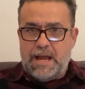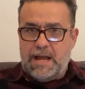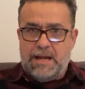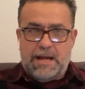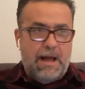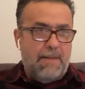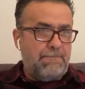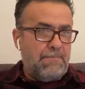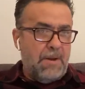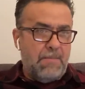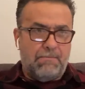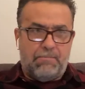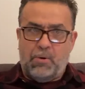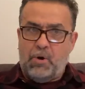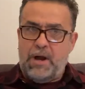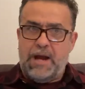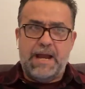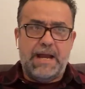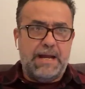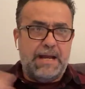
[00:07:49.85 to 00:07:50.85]
And I've been
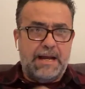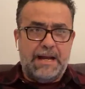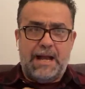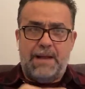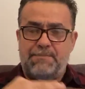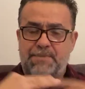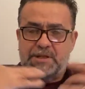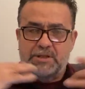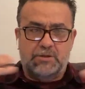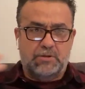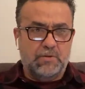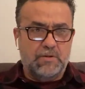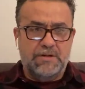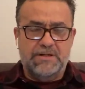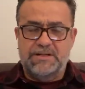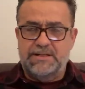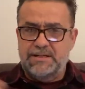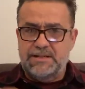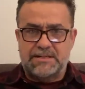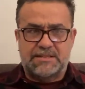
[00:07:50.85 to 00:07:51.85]
praying and I've been
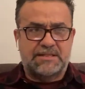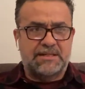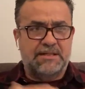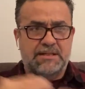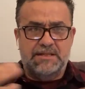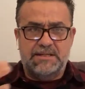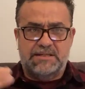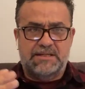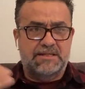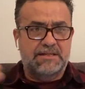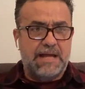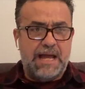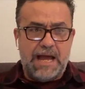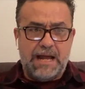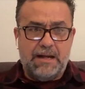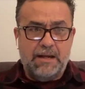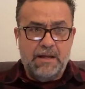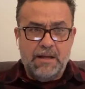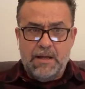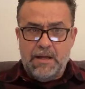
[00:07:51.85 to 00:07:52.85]
doing this and this and
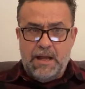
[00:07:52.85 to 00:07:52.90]
that.